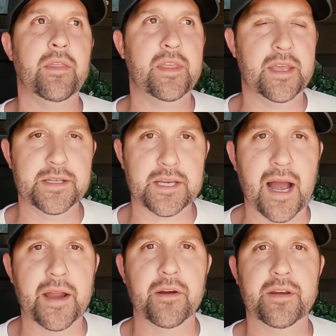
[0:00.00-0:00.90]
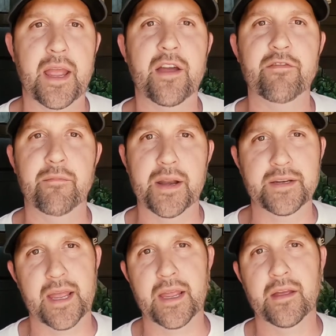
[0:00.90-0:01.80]
the entire day of
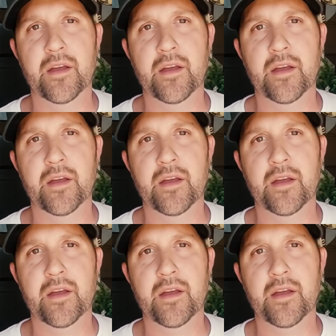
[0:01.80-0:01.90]
Monday